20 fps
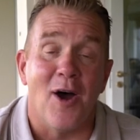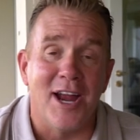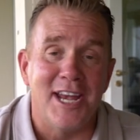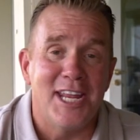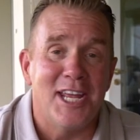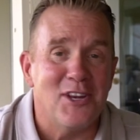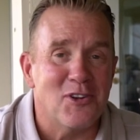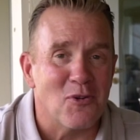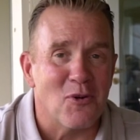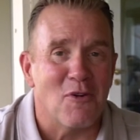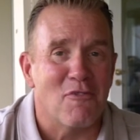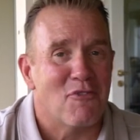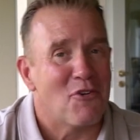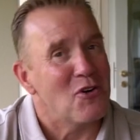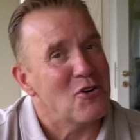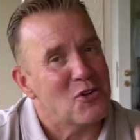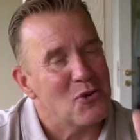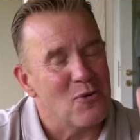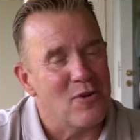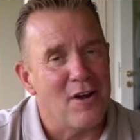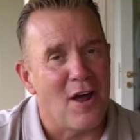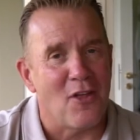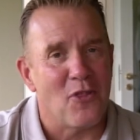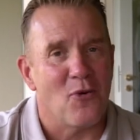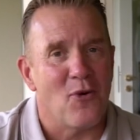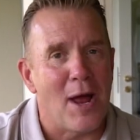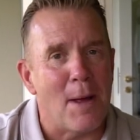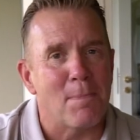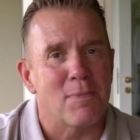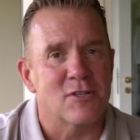I need to refer to
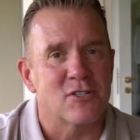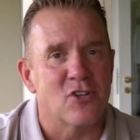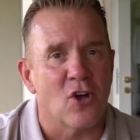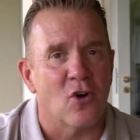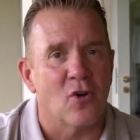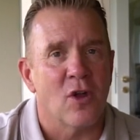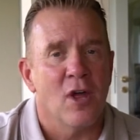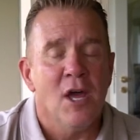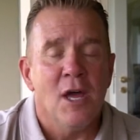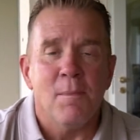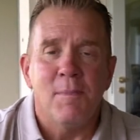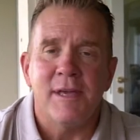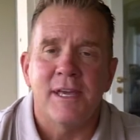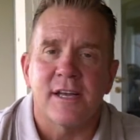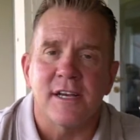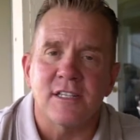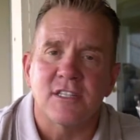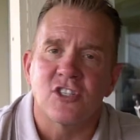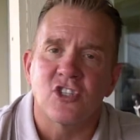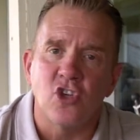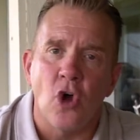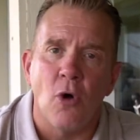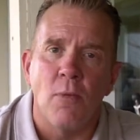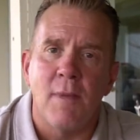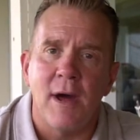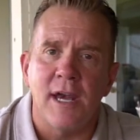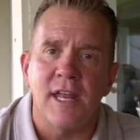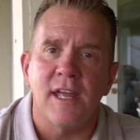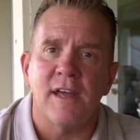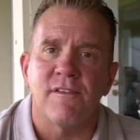another episode because so
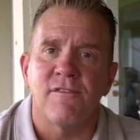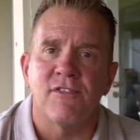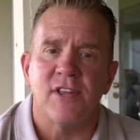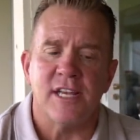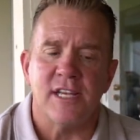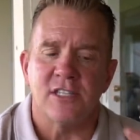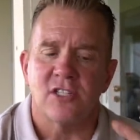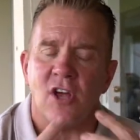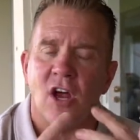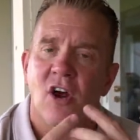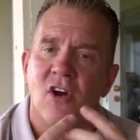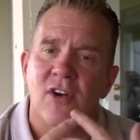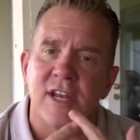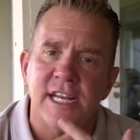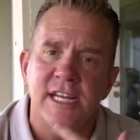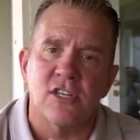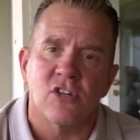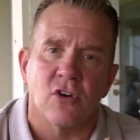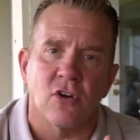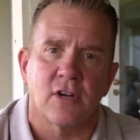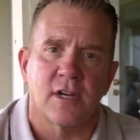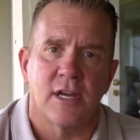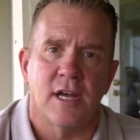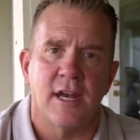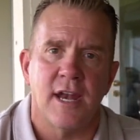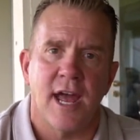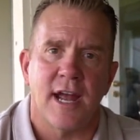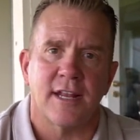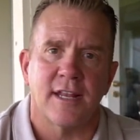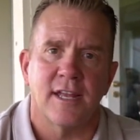many of these are
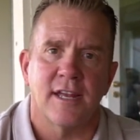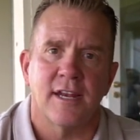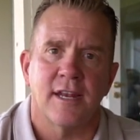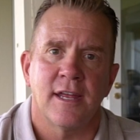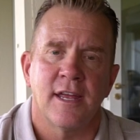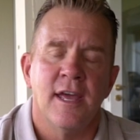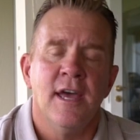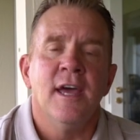interconnected.